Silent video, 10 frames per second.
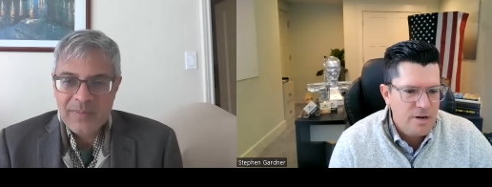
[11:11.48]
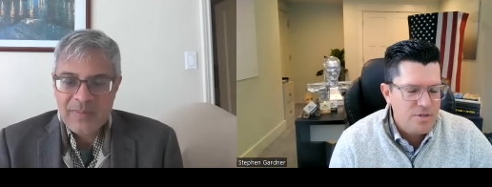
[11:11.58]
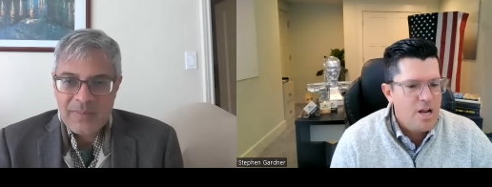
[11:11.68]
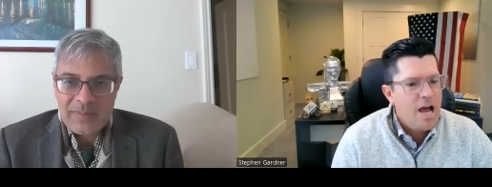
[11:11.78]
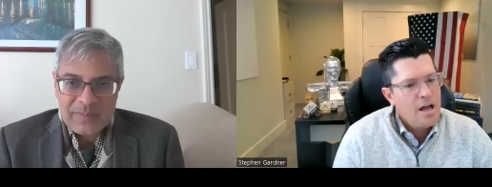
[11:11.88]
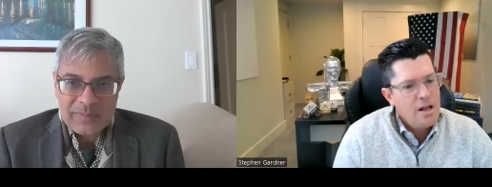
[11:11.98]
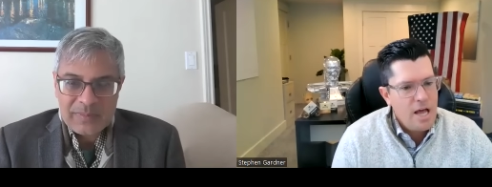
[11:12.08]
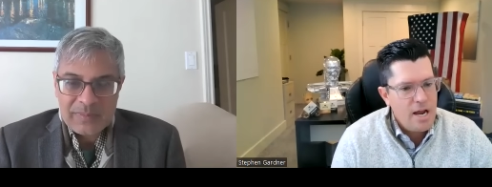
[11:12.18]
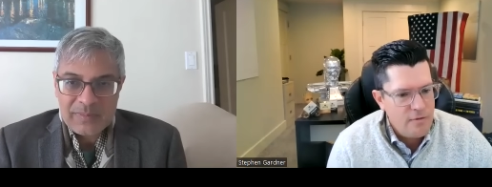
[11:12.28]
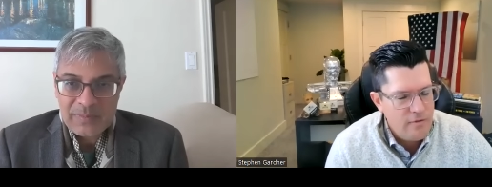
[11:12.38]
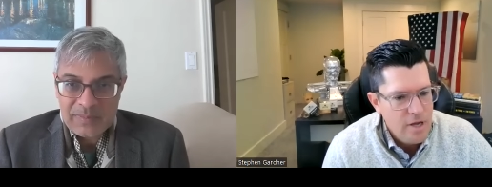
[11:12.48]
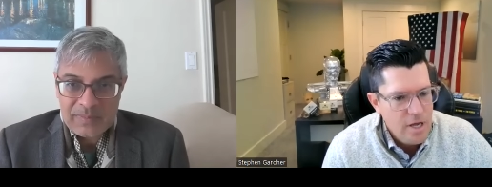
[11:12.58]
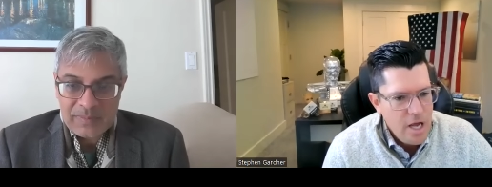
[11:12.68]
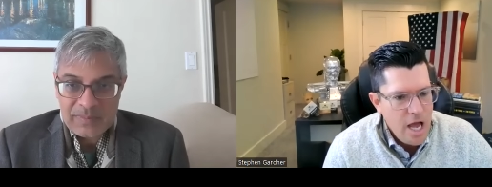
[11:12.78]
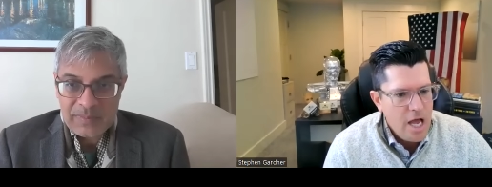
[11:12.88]
Speaker 1: there's not a lot of
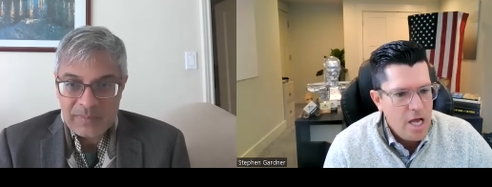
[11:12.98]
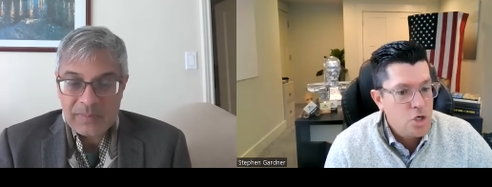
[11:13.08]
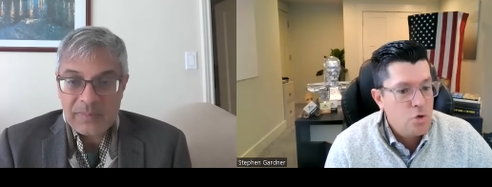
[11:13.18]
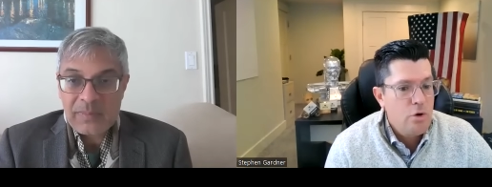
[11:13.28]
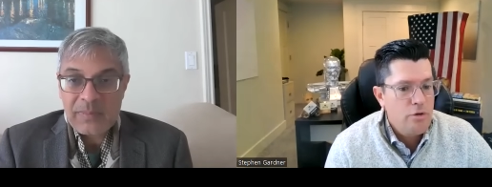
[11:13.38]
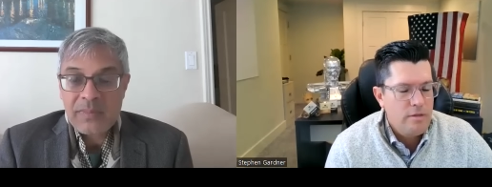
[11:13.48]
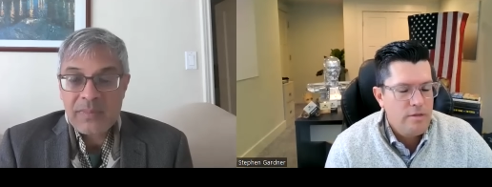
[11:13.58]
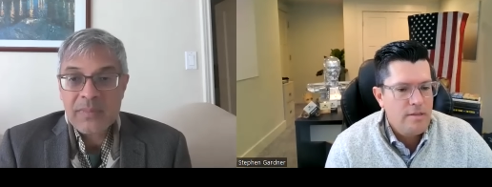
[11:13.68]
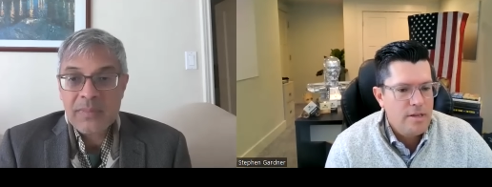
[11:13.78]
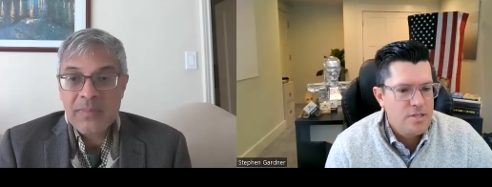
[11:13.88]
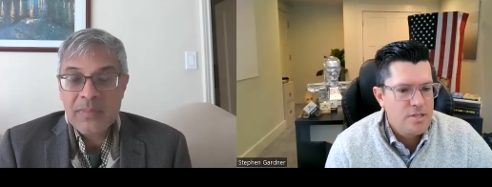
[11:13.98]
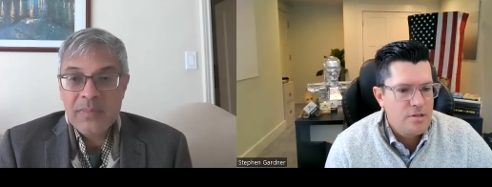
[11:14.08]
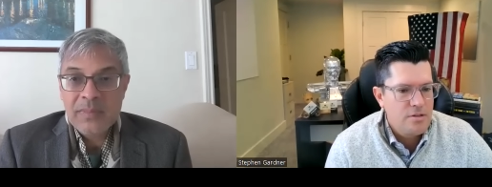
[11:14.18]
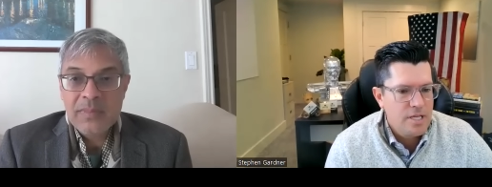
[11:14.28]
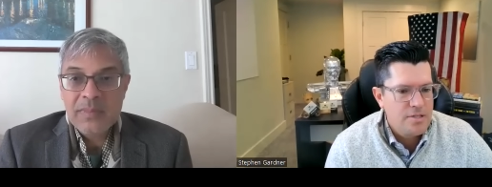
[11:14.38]
uh, truth and that
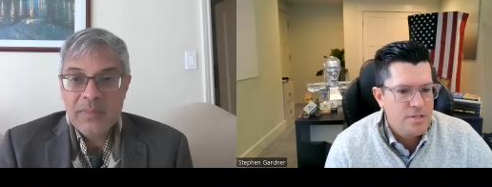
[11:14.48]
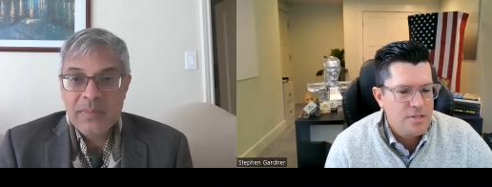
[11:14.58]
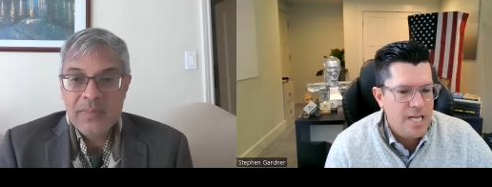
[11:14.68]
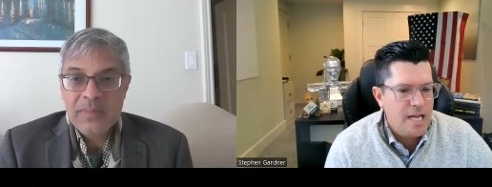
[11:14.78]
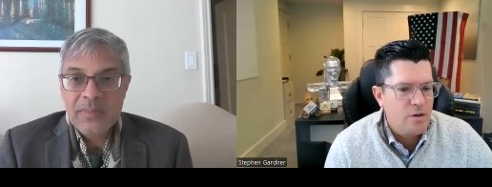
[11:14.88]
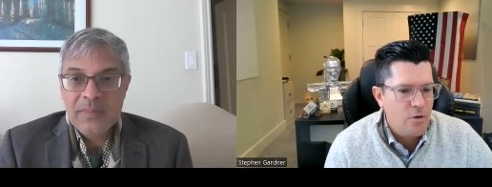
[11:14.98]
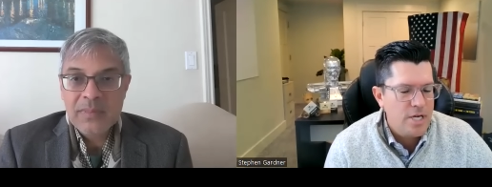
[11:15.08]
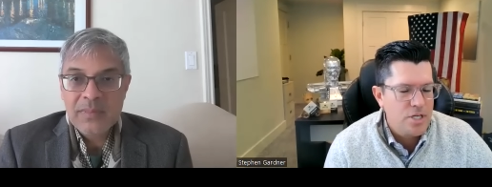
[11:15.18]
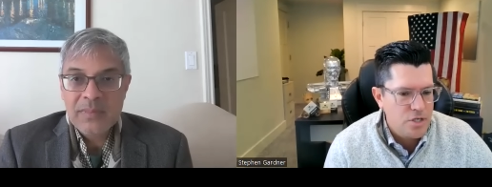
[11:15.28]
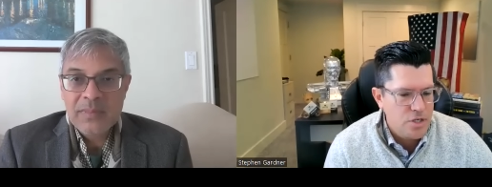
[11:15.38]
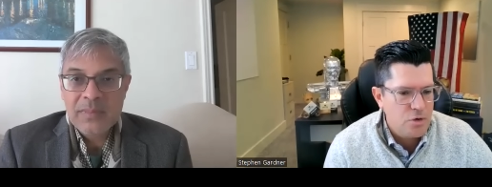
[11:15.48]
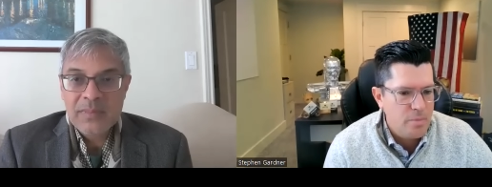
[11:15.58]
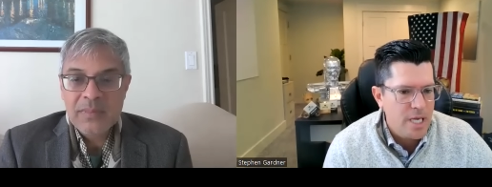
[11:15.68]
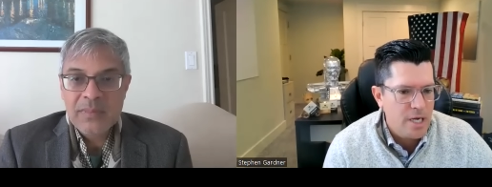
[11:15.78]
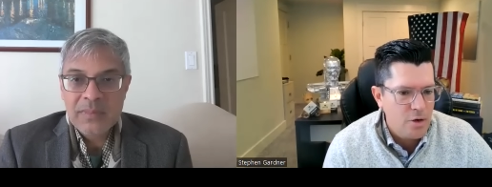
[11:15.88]
this this declaration
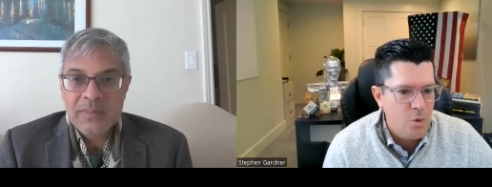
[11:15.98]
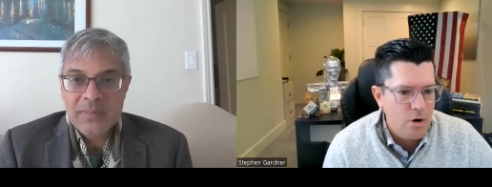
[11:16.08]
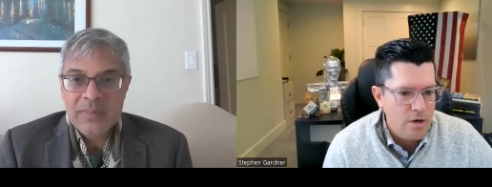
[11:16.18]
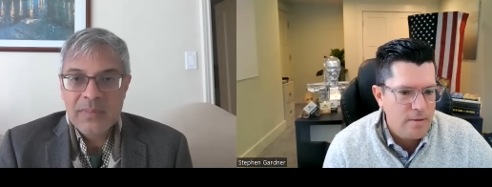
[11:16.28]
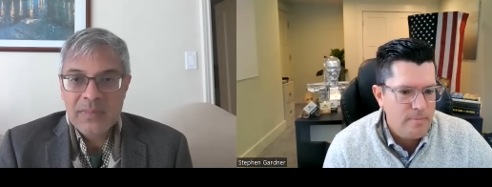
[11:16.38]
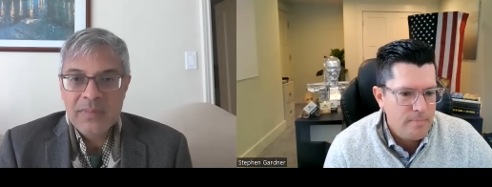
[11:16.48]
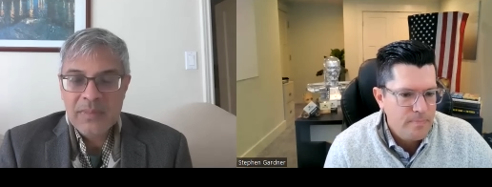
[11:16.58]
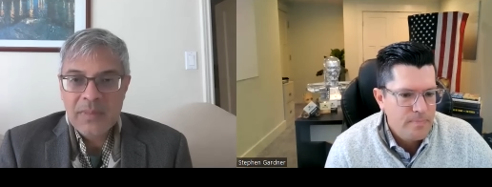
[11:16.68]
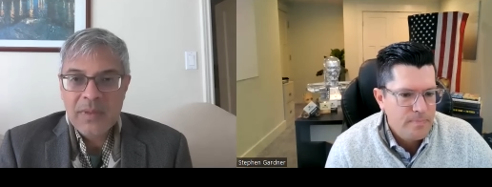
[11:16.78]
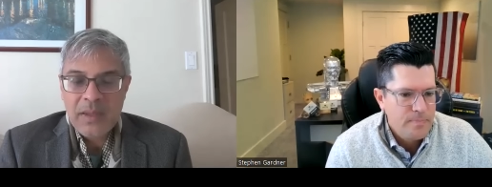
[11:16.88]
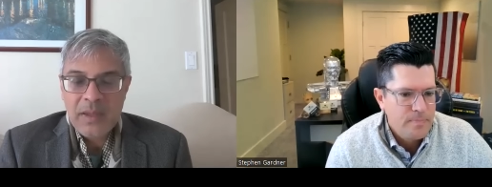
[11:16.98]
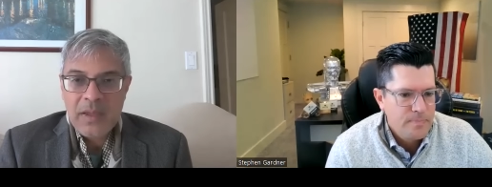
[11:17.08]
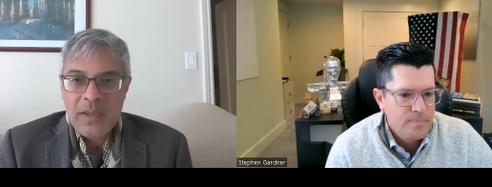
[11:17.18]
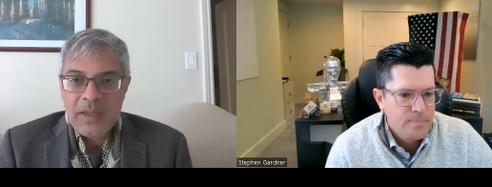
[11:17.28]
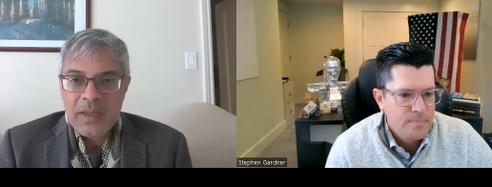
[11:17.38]
should be ignored.
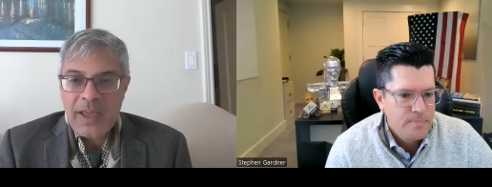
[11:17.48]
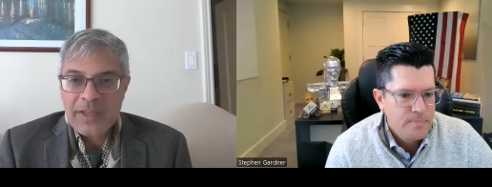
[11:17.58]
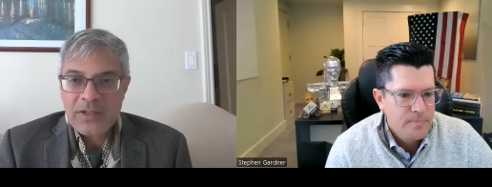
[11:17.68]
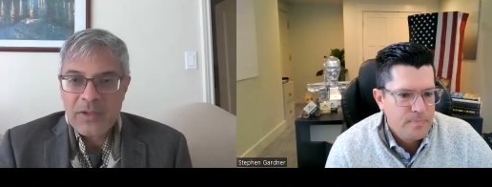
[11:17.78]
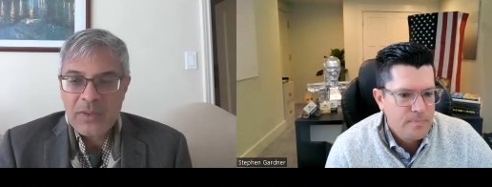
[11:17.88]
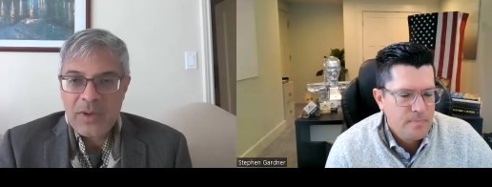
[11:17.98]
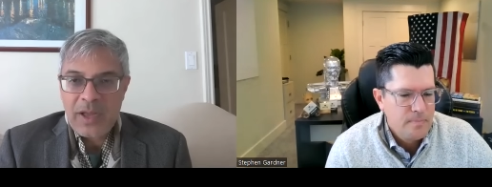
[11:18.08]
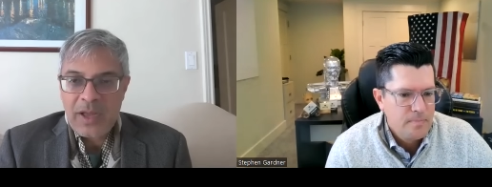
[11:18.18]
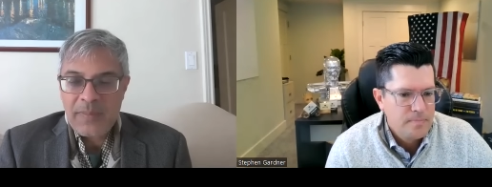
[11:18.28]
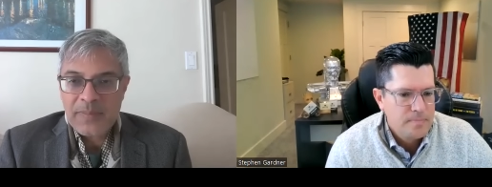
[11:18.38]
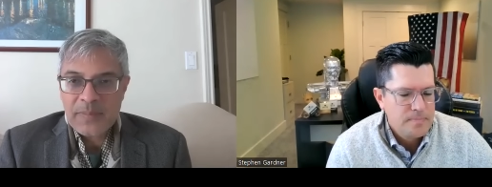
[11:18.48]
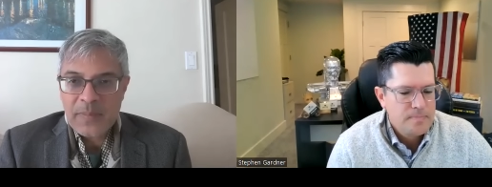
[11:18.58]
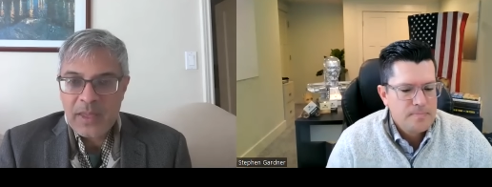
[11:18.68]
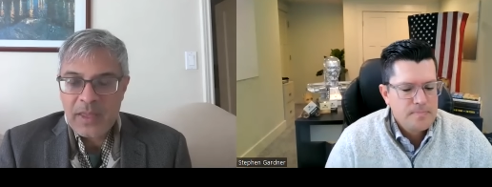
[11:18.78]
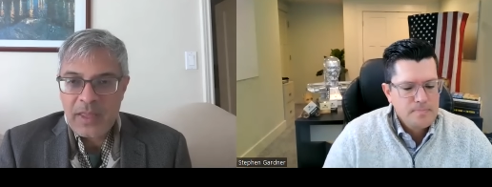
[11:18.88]
Speaker 2: Yeah. So um,
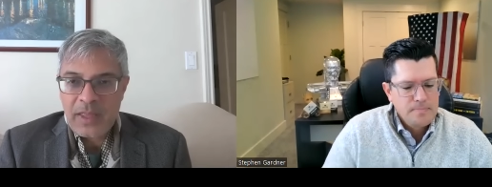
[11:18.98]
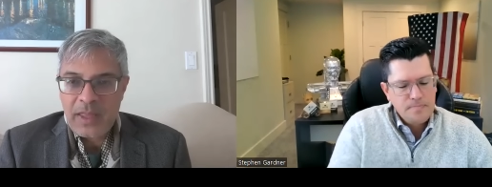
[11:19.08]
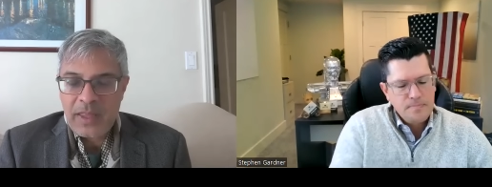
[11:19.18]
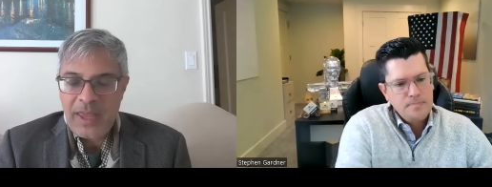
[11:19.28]
uh,